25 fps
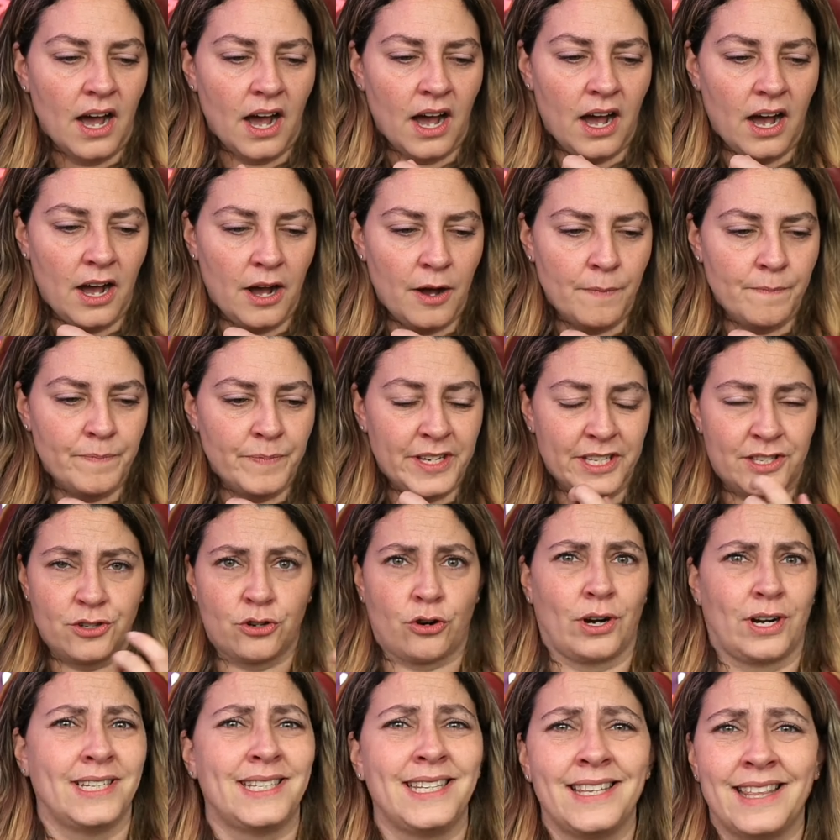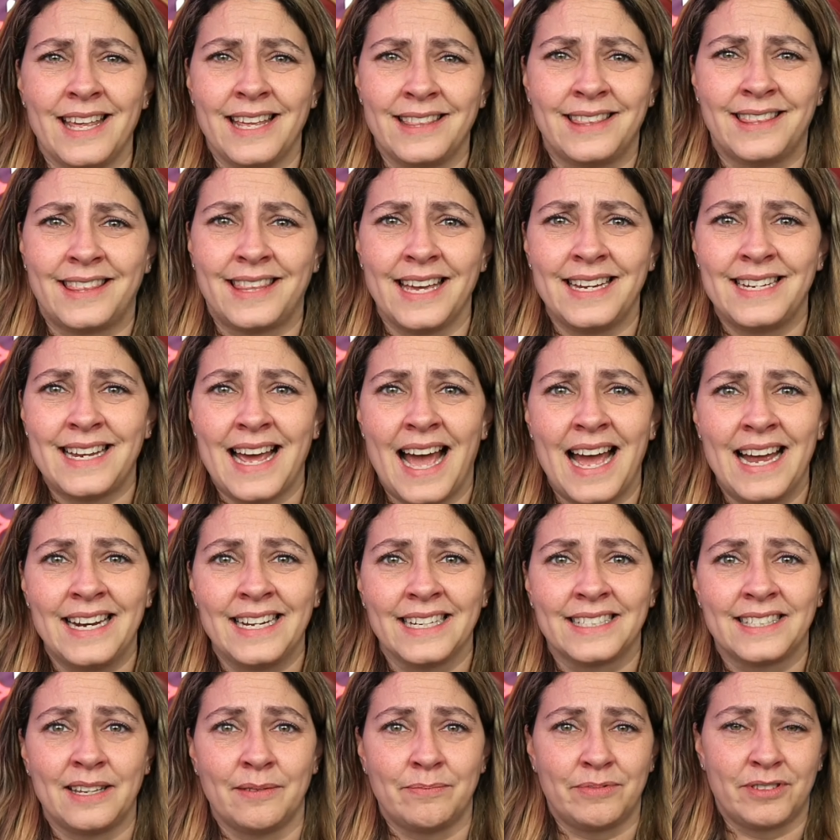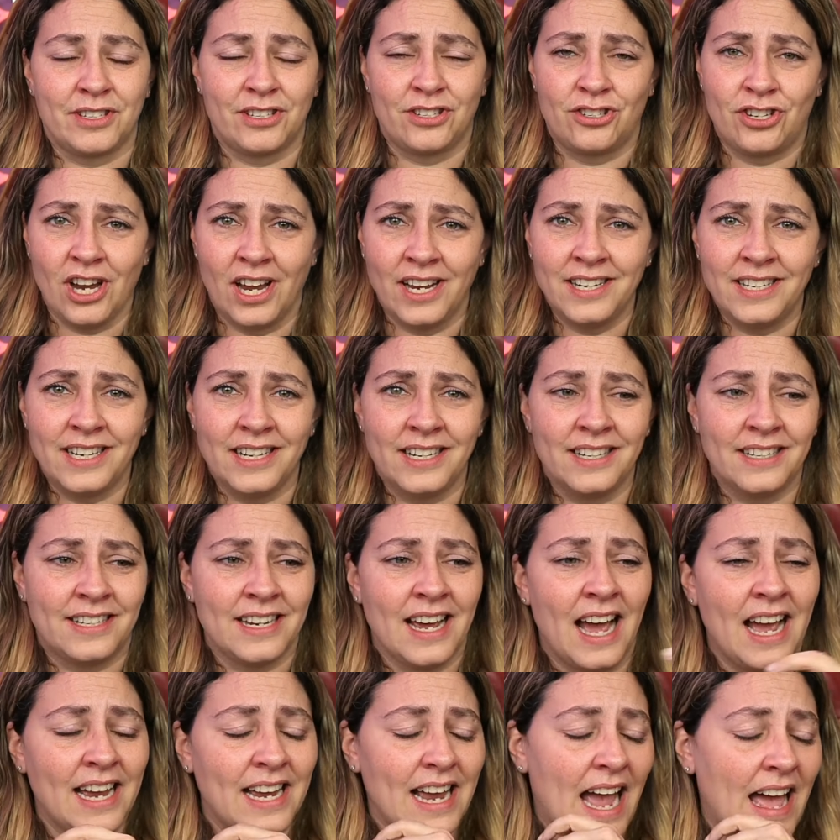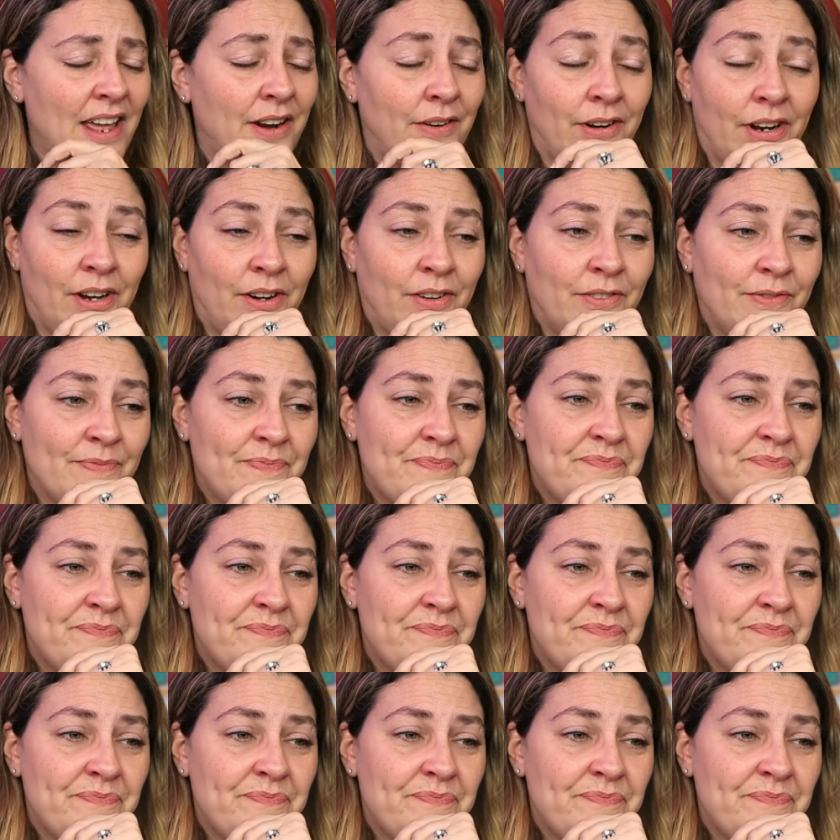It's crazy that they died except Jen didn't die. I don't know.